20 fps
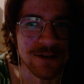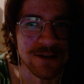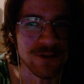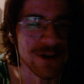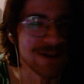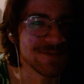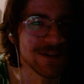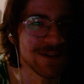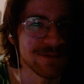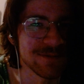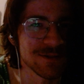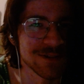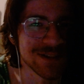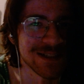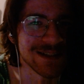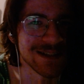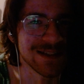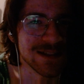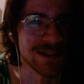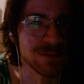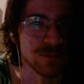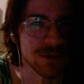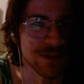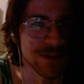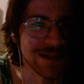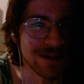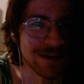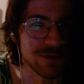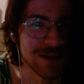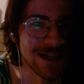know. I've never said these words
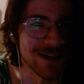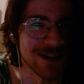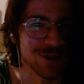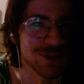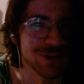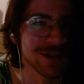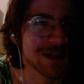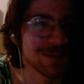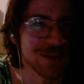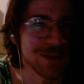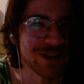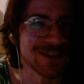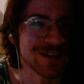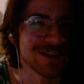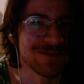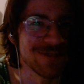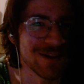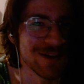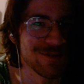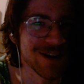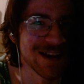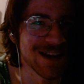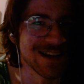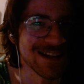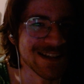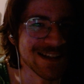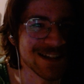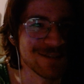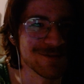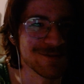out loud because I've never had
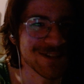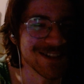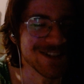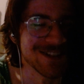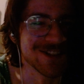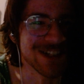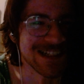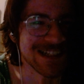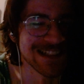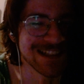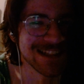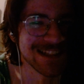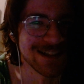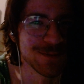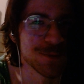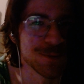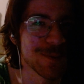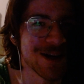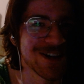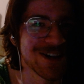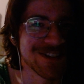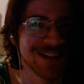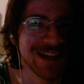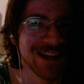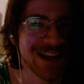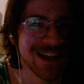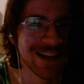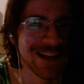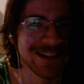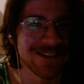anyone to talk to them about.
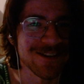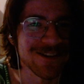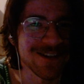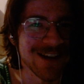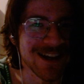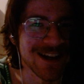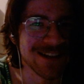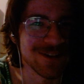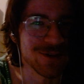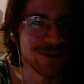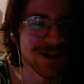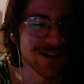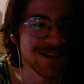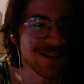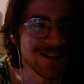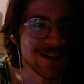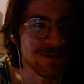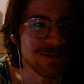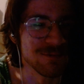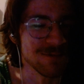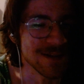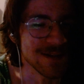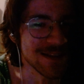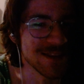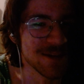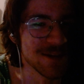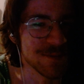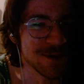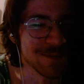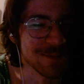So I know how to like read
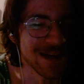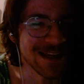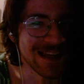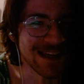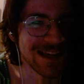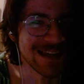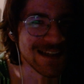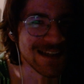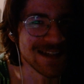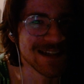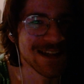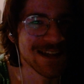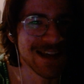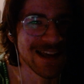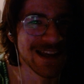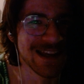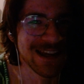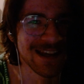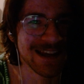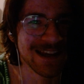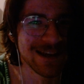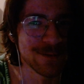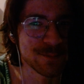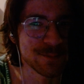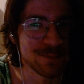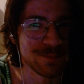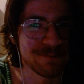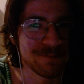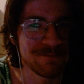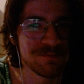them in my head.
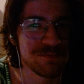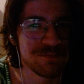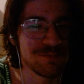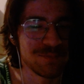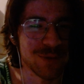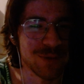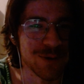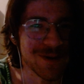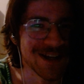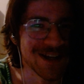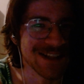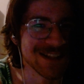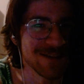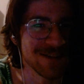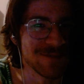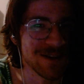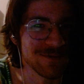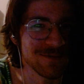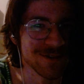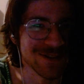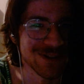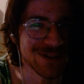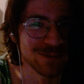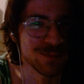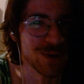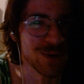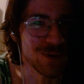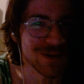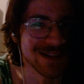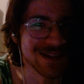But because I've never
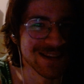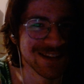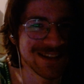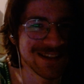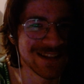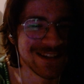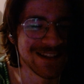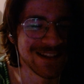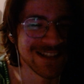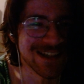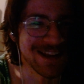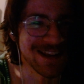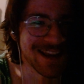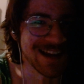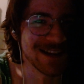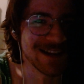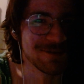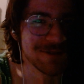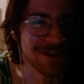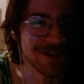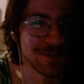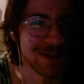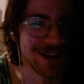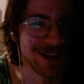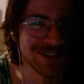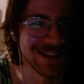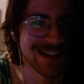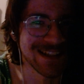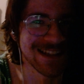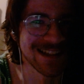spoken to anyone
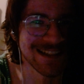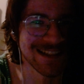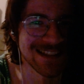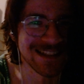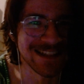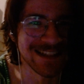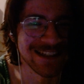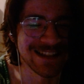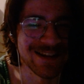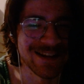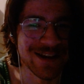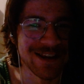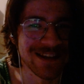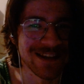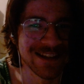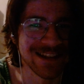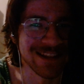about this, like